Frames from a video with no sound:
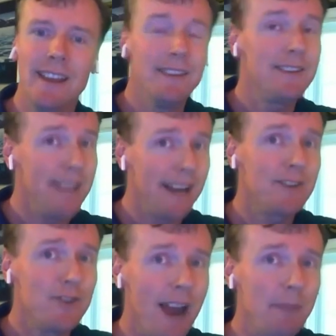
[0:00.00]
In this
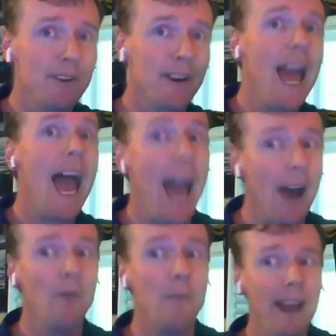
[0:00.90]
next chapter,
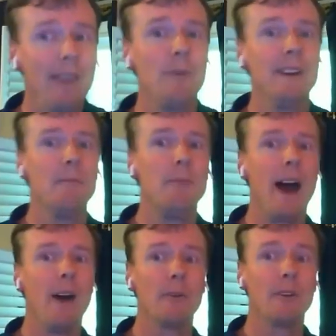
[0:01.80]
how might we
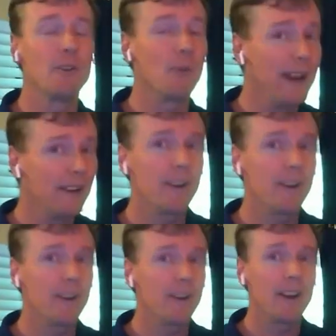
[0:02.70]
empower a greater
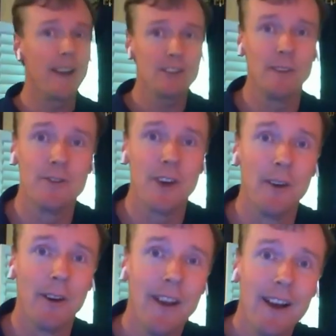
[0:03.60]
connection with each
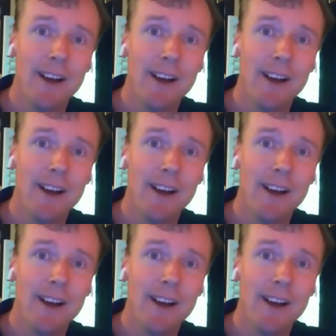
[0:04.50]
other?